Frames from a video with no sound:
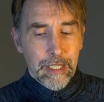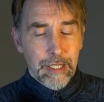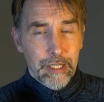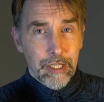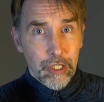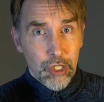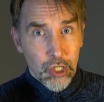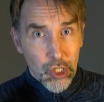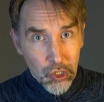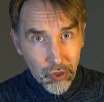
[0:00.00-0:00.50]

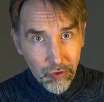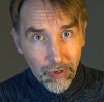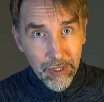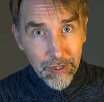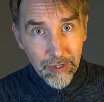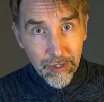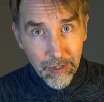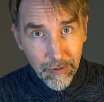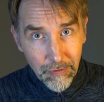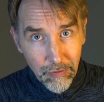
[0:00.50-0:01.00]
The
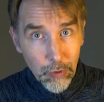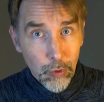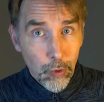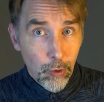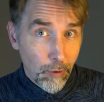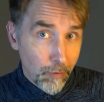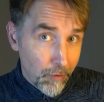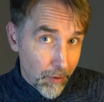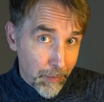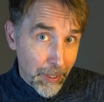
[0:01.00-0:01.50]
strength of
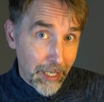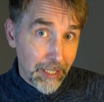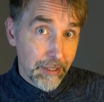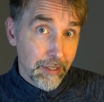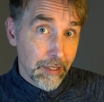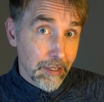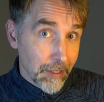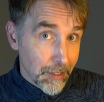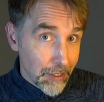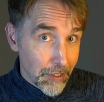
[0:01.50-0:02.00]
your
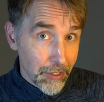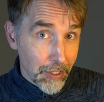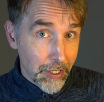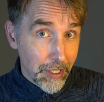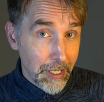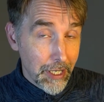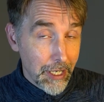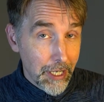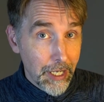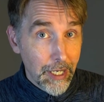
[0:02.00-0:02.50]
romantic
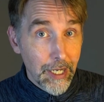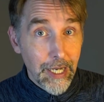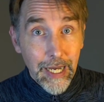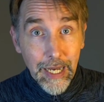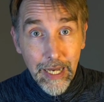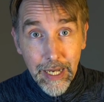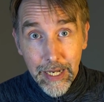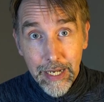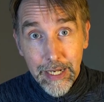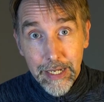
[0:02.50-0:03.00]
desire
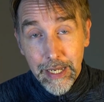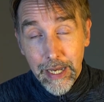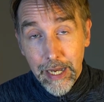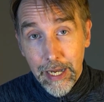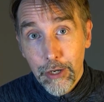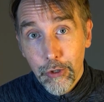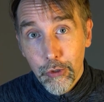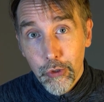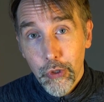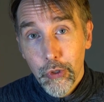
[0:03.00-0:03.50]
and
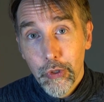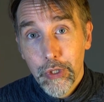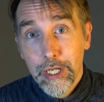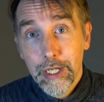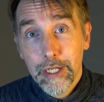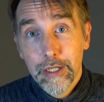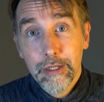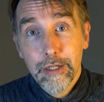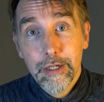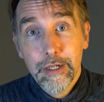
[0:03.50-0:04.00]
how long
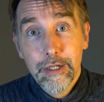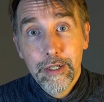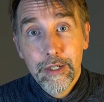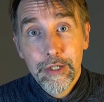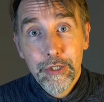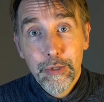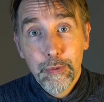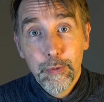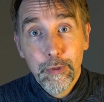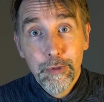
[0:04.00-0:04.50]
it
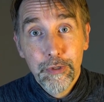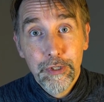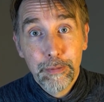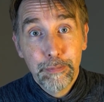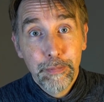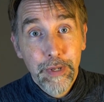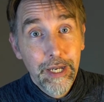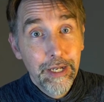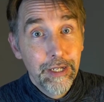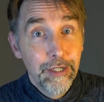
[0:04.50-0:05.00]
lasts will
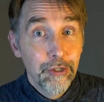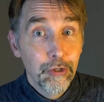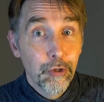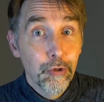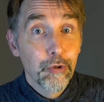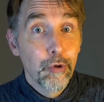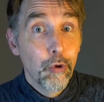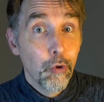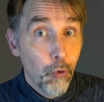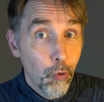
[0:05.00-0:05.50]
depend
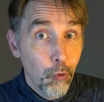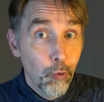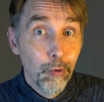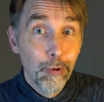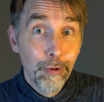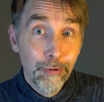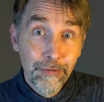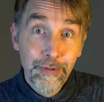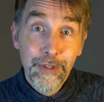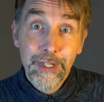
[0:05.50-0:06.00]
on
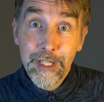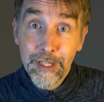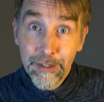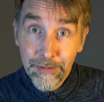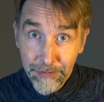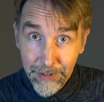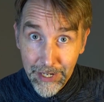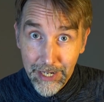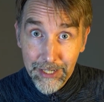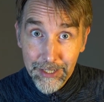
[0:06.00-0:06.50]
all of these
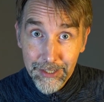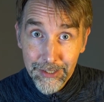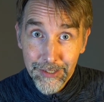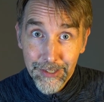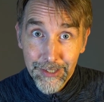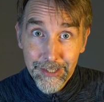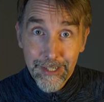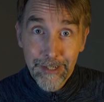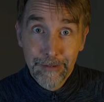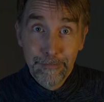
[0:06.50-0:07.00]

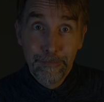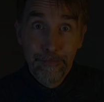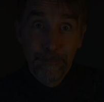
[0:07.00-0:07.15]
factors.